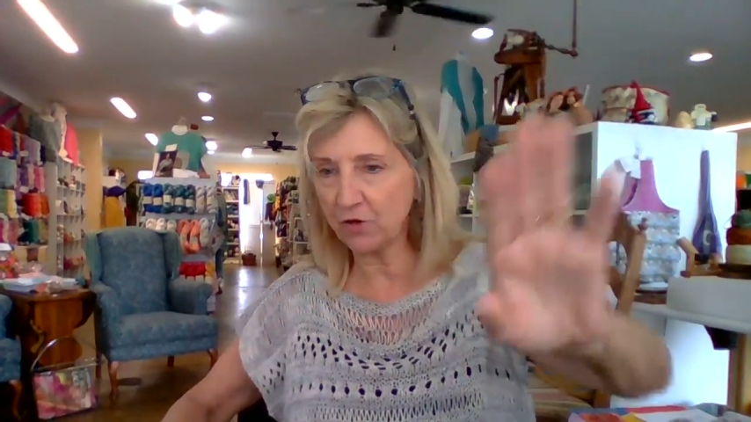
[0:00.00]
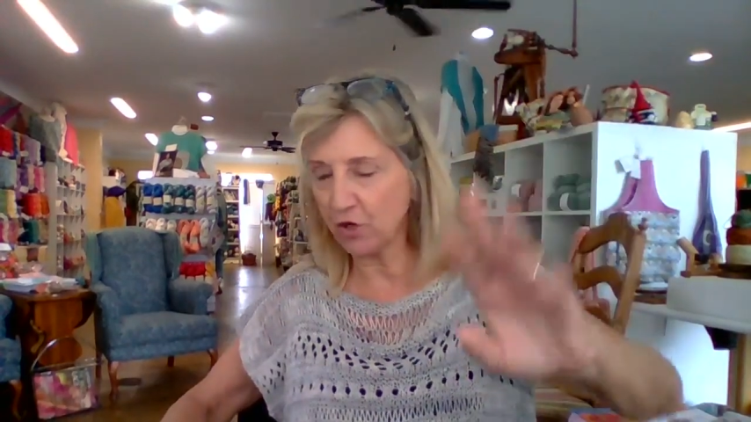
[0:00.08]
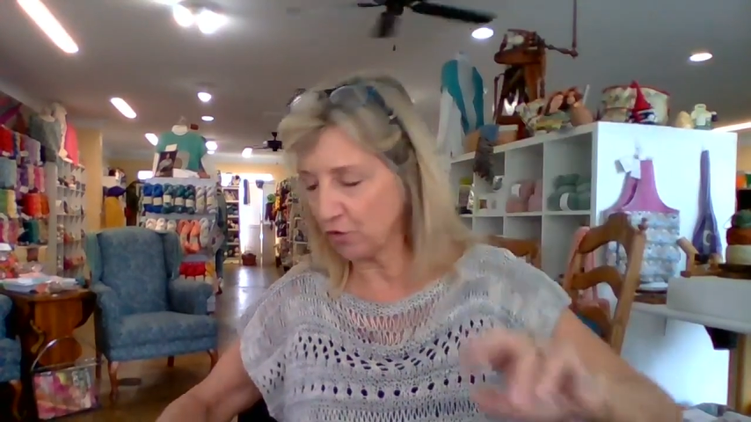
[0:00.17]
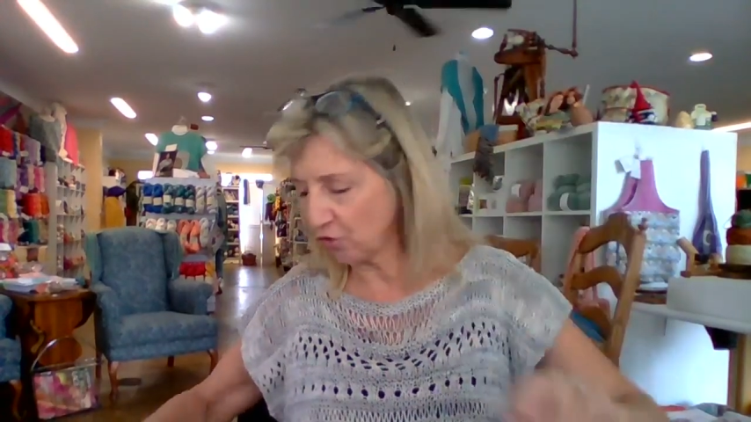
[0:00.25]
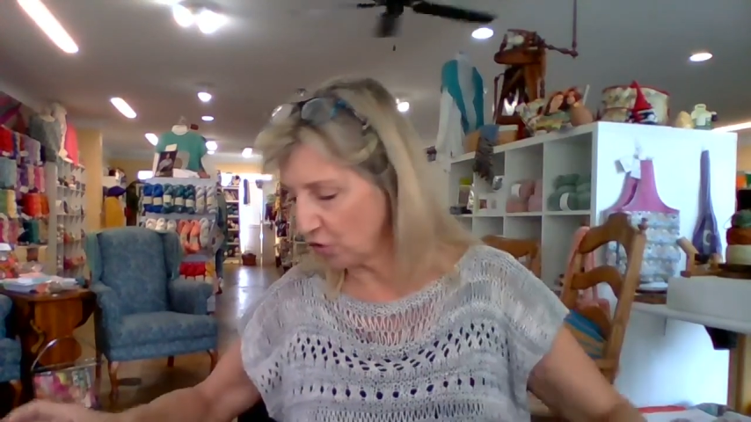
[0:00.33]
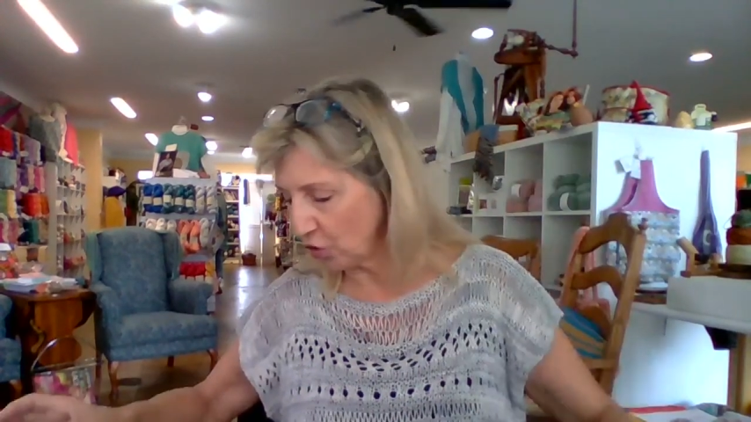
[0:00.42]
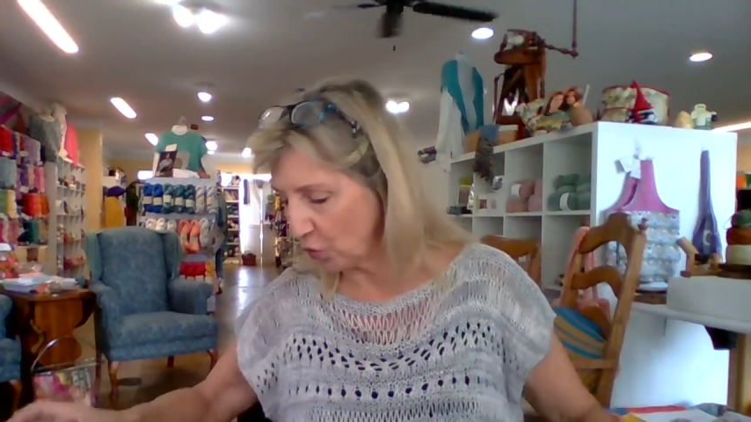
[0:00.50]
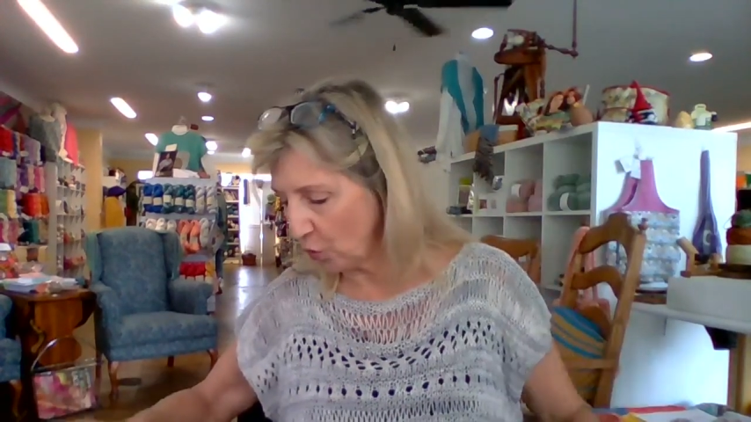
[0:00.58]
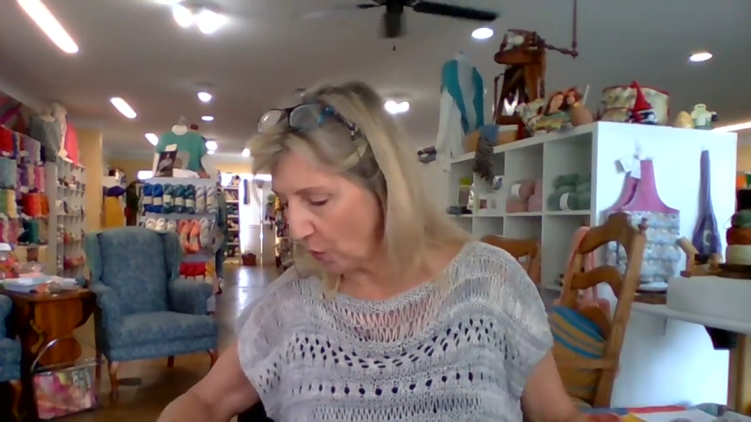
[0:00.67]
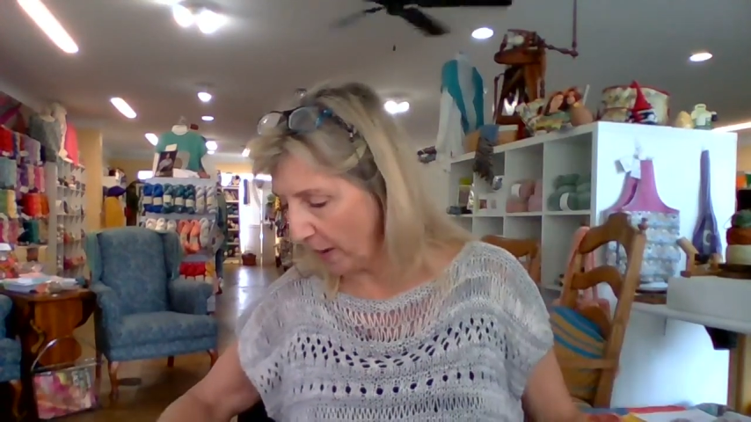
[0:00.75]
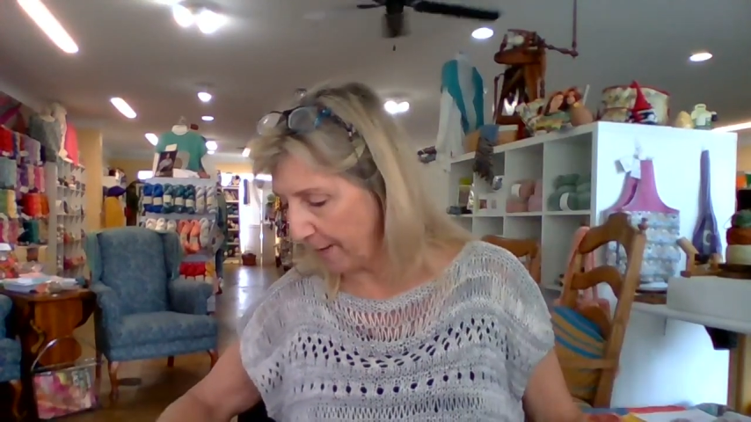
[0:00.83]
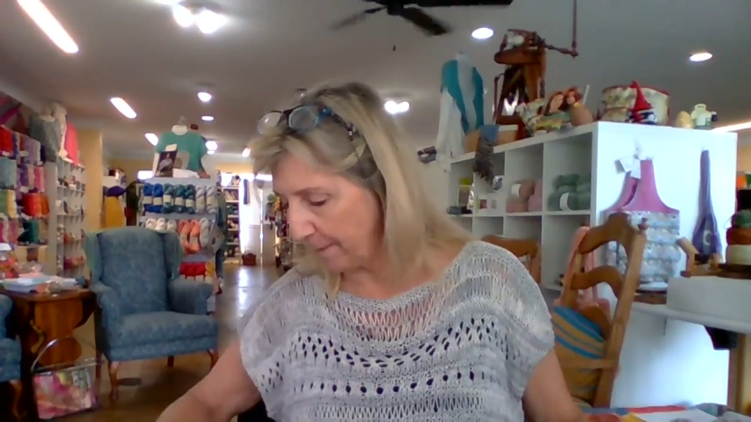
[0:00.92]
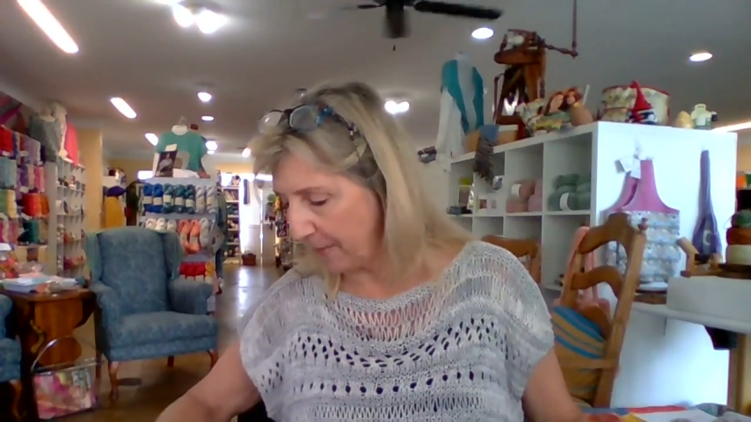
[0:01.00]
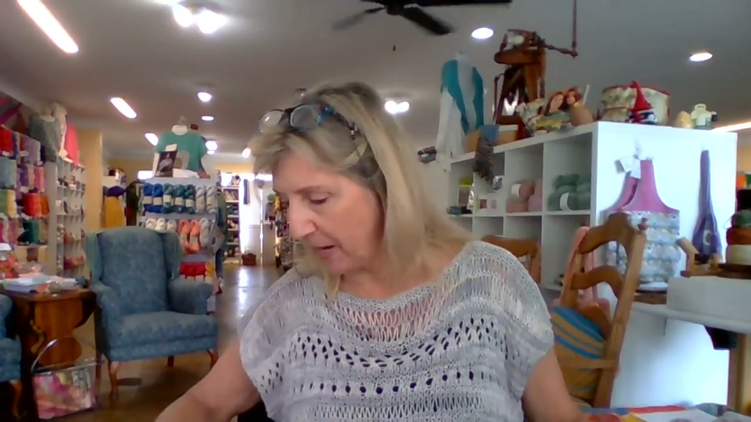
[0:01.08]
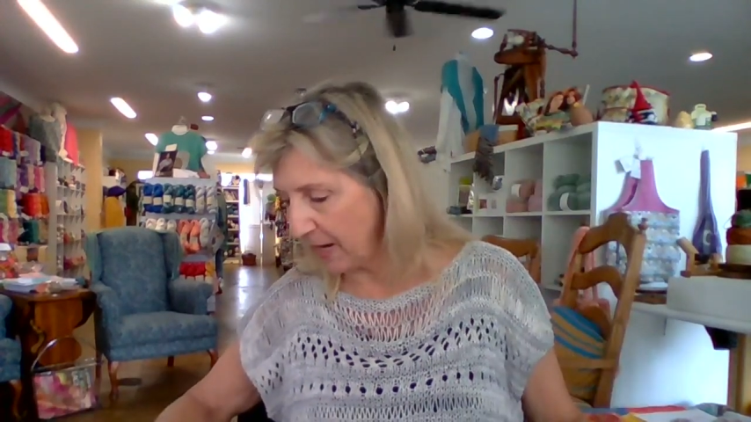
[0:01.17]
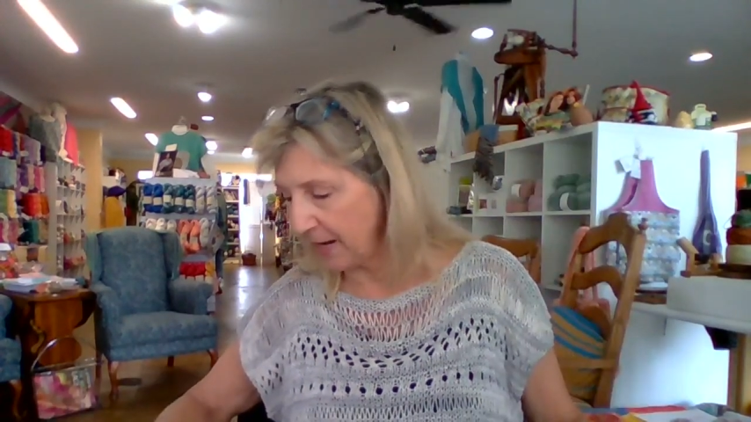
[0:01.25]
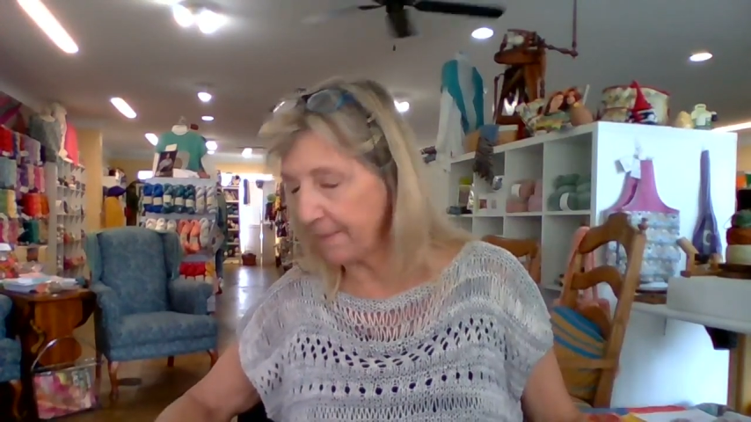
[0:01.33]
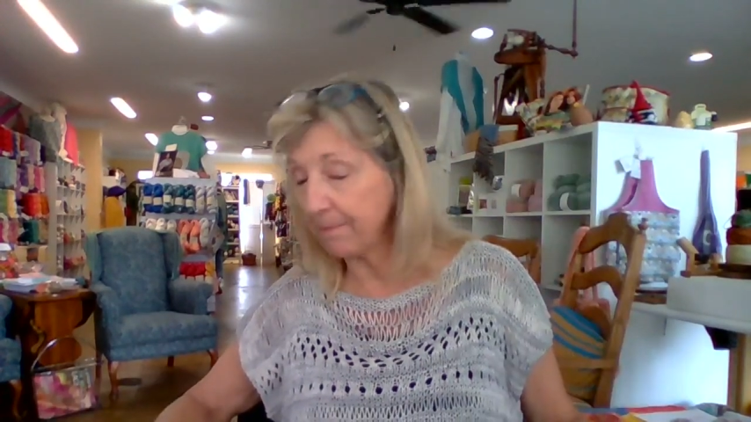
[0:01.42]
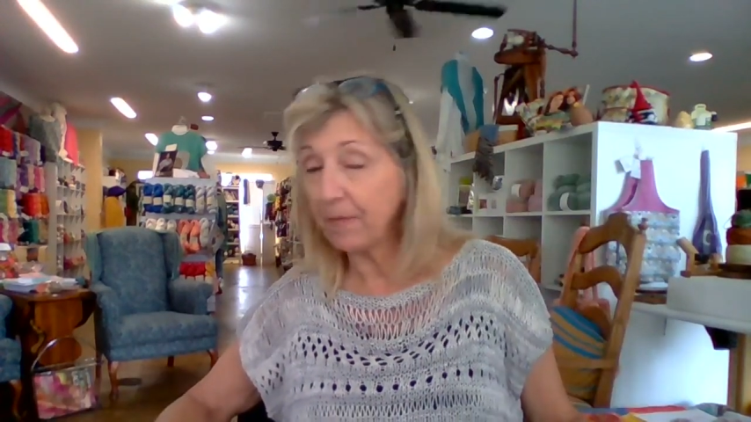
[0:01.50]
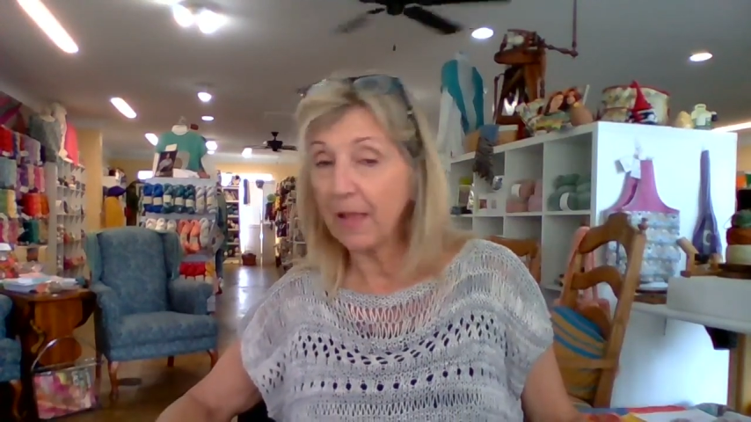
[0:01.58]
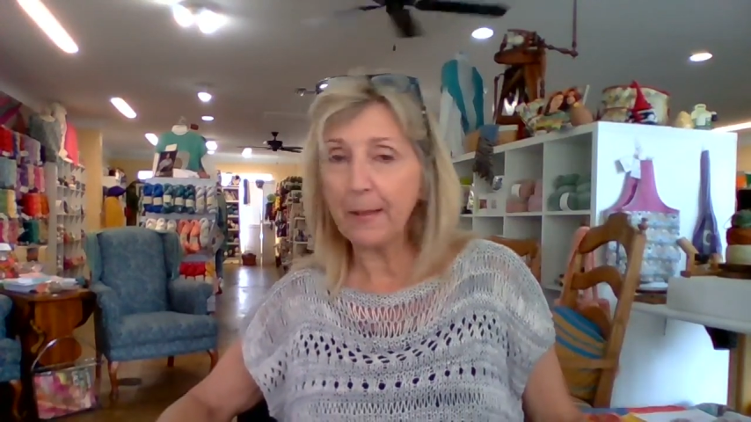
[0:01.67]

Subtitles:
to Sue and Mom.